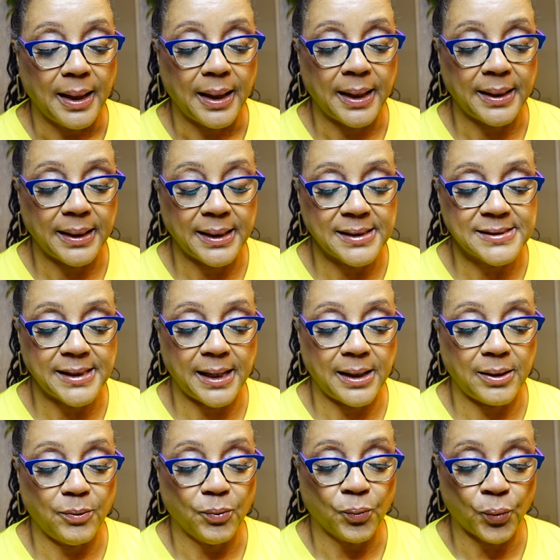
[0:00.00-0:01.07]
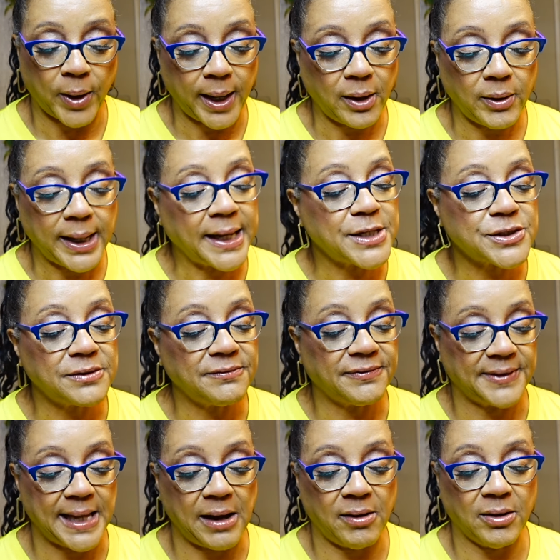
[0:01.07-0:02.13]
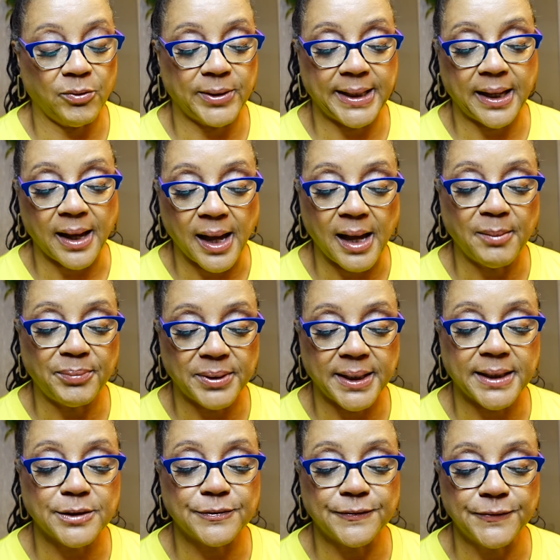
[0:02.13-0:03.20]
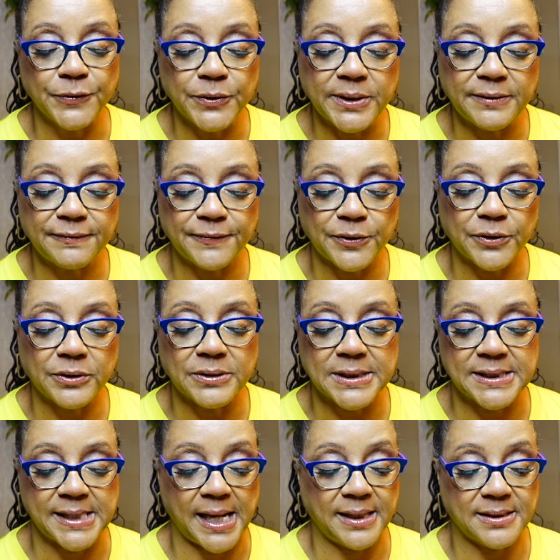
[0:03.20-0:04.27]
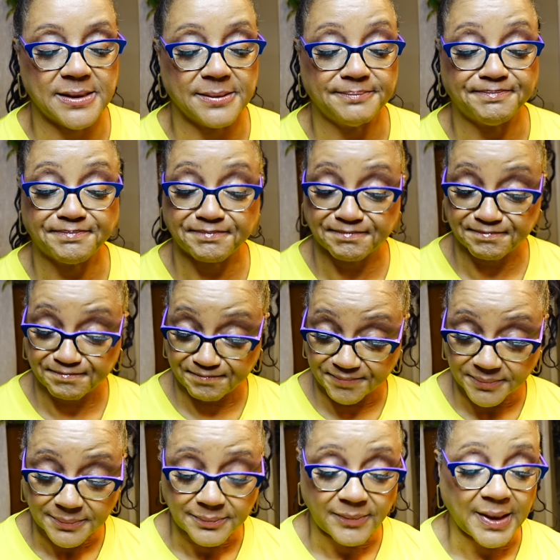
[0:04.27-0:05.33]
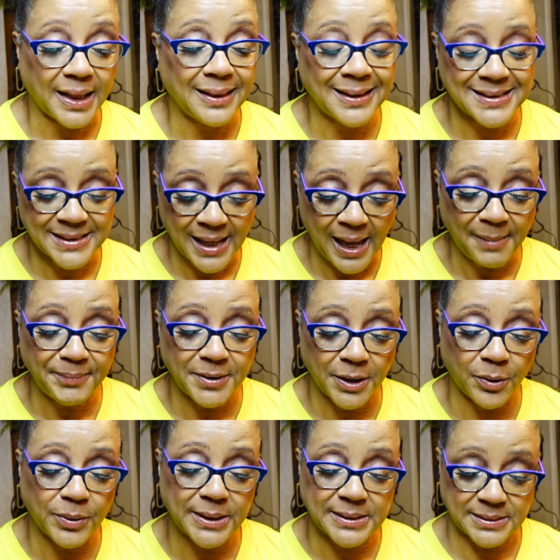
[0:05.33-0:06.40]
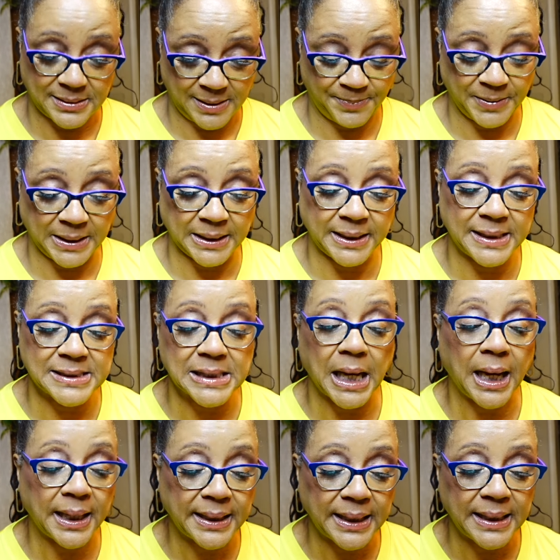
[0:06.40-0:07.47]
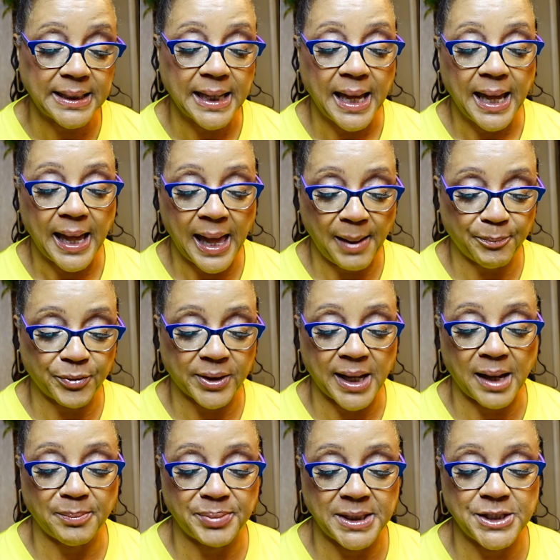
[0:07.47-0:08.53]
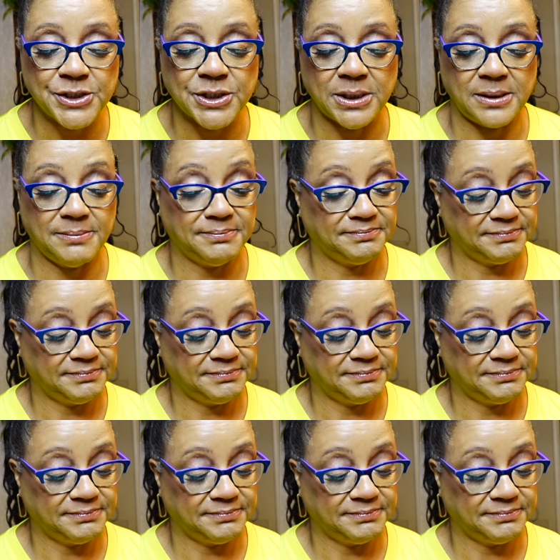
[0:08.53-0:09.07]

It is a rare Asian flower with a complex fruity floral scent. The top note typically is honeyed apricot peachy.